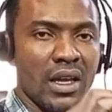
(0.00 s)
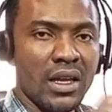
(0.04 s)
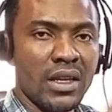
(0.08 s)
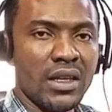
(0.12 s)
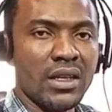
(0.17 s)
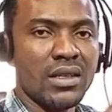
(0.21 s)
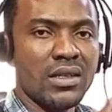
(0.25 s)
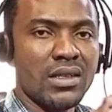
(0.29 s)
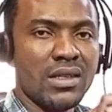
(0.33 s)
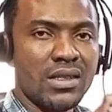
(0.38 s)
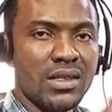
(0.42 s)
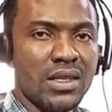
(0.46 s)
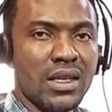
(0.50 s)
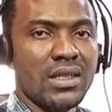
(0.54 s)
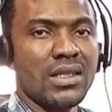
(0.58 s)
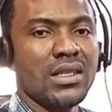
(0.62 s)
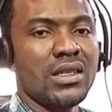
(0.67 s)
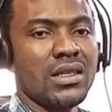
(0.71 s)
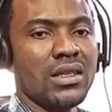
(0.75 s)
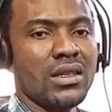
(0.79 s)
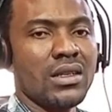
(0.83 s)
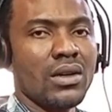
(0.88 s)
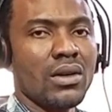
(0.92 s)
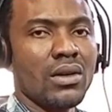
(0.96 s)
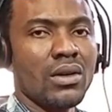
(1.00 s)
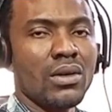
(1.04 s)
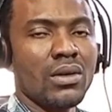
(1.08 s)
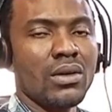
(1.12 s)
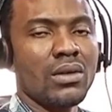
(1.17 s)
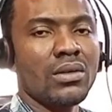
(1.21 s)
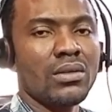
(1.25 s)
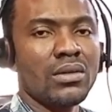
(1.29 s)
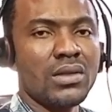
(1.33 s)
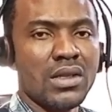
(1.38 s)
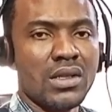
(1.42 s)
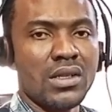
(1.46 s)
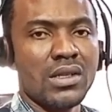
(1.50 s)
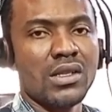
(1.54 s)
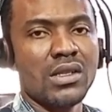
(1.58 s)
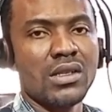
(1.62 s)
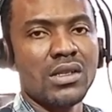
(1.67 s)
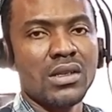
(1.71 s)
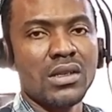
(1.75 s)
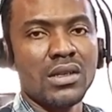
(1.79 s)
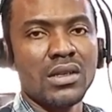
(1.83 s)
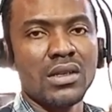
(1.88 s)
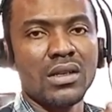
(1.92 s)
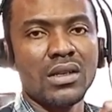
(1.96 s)
in stating all
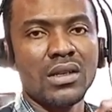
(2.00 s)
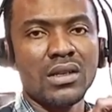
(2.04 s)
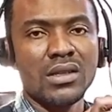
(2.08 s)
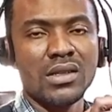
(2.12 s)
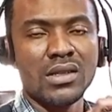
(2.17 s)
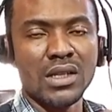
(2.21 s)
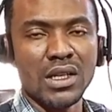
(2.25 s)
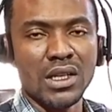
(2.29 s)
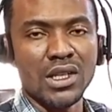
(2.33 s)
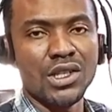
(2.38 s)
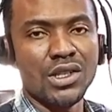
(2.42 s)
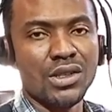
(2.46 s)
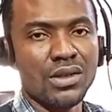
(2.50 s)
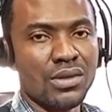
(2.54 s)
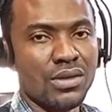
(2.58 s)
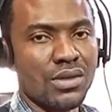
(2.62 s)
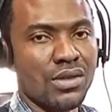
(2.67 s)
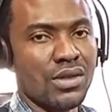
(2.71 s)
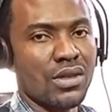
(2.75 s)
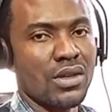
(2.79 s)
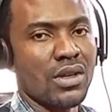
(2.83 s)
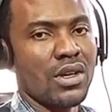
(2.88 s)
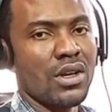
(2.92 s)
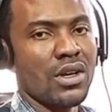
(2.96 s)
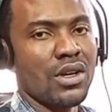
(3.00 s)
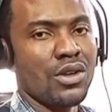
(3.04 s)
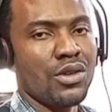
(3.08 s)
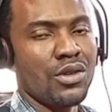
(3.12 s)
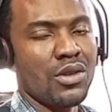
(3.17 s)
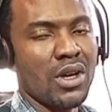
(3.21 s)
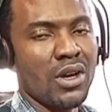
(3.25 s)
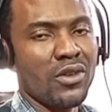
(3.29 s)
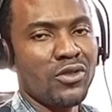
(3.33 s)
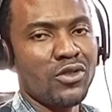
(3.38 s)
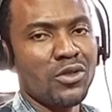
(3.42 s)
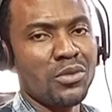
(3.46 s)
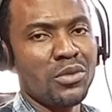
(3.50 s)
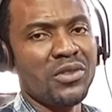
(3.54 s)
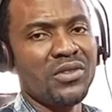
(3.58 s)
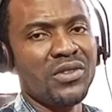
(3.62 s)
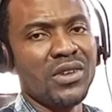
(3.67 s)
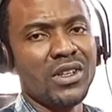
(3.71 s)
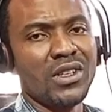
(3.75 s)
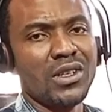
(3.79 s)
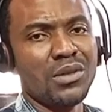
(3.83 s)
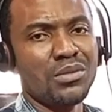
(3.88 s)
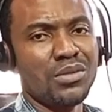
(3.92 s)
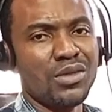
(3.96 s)
these sections, you have to be
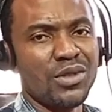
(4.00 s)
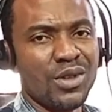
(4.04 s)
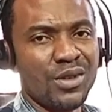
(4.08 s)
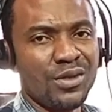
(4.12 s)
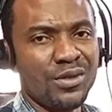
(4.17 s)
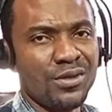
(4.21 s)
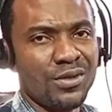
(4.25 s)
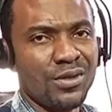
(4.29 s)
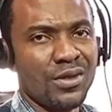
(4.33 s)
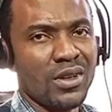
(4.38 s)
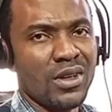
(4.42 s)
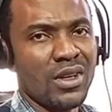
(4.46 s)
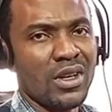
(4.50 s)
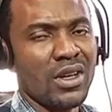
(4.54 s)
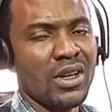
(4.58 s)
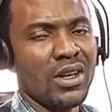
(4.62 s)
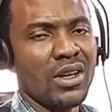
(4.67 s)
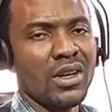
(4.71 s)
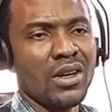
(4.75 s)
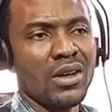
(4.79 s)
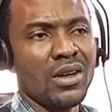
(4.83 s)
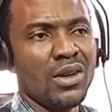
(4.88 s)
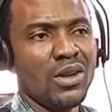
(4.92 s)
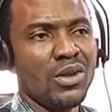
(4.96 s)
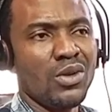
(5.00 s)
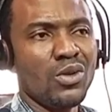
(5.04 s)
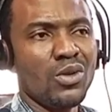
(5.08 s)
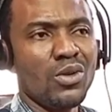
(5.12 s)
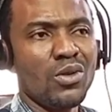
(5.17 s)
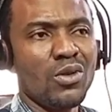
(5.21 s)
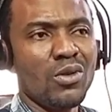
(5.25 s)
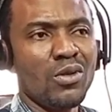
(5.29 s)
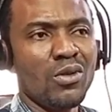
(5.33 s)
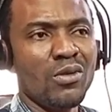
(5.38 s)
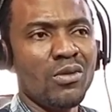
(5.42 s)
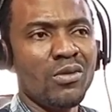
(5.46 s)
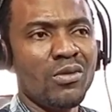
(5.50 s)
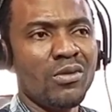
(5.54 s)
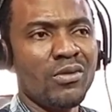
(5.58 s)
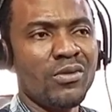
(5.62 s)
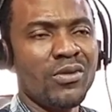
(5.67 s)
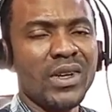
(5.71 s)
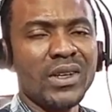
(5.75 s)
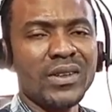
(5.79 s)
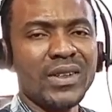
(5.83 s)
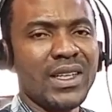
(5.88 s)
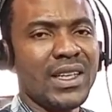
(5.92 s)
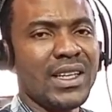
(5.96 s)
very brief. No
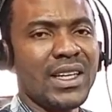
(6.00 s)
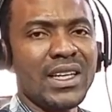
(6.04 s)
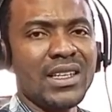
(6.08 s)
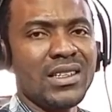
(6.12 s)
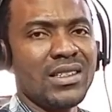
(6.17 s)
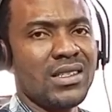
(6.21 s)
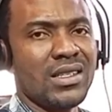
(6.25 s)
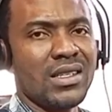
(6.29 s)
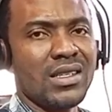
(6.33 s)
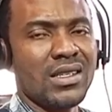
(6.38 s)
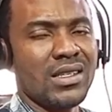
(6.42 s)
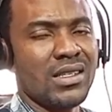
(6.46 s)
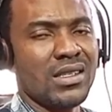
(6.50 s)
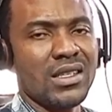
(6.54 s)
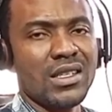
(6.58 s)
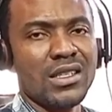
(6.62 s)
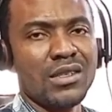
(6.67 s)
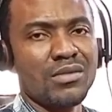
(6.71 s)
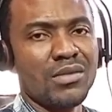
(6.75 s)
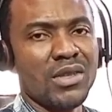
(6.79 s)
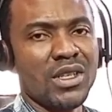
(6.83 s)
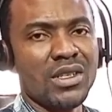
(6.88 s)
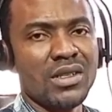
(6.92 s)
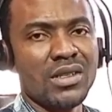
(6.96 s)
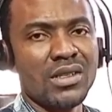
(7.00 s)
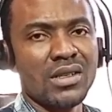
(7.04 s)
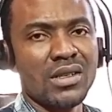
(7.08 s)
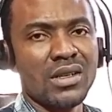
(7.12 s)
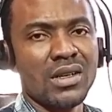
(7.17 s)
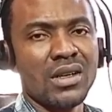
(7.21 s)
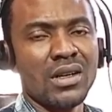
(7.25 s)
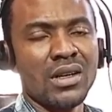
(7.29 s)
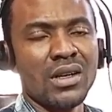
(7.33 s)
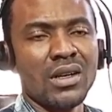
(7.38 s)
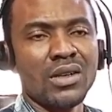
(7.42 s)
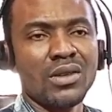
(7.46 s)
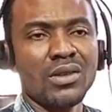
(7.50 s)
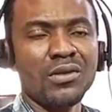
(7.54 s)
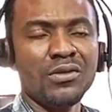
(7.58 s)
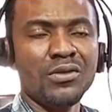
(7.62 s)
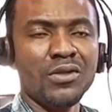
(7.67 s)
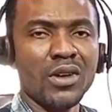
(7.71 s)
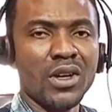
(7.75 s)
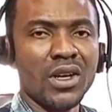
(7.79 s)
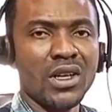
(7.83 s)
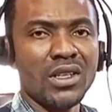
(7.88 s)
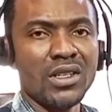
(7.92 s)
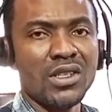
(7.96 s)
very lengthy statements.
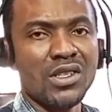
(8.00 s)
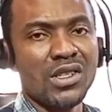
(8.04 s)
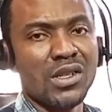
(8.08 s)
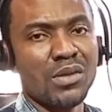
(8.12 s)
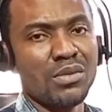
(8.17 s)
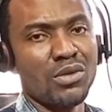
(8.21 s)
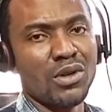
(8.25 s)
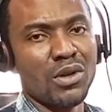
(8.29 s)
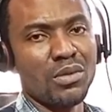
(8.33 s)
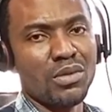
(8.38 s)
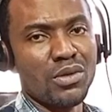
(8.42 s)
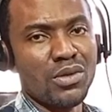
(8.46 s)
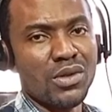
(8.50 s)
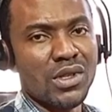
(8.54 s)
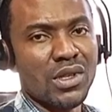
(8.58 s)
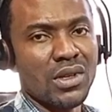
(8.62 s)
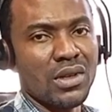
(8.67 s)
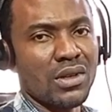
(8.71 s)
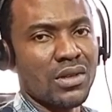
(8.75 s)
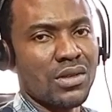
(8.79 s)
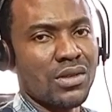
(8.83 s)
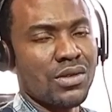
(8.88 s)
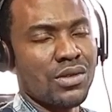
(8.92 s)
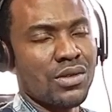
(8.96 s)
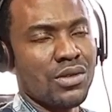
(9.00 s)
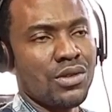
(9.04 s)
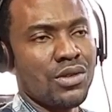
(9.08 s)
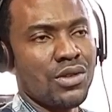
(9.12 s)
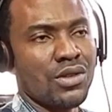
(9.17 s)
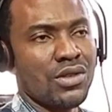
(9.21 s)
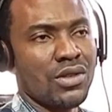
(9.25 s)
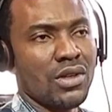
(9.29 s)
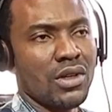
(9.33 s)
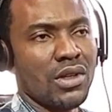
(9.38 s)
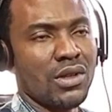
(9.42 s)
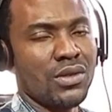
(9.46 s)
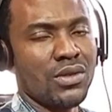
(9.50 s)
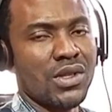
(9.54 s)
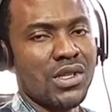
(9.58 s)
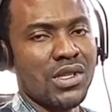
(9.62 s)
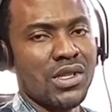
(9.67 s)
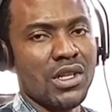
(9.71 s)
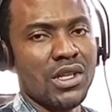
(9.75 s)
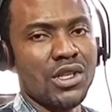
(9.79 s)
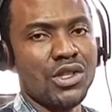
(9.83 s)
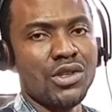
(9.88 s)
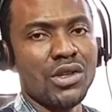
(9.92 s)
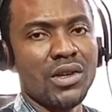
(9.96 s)
Don't forget it's a proposal, so it's not a
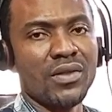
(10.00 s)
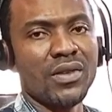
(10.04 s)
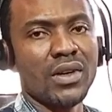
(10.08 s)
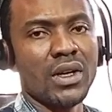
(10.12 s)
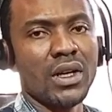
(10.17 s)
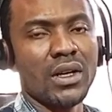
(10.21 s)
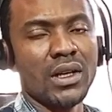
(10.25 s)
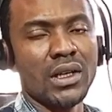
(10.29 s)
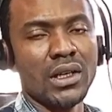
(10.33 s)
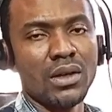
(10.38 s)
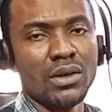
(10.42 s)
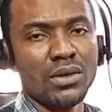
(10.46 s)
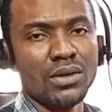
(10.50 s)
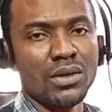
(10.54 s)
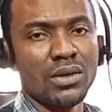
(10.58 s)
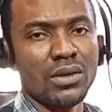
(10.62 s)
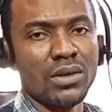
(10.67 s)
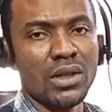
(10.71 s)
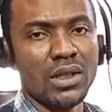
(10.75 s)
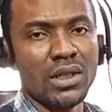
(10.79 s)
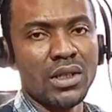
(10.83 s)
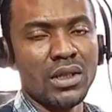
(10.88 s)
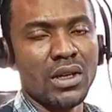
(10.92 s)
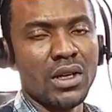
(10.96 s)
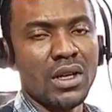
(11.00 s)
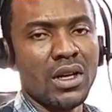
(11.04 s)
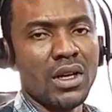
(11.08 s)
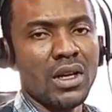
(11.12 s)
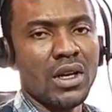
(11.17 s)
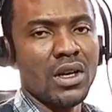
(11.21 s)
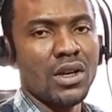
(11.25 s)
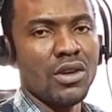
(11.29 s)
research you have carried out already.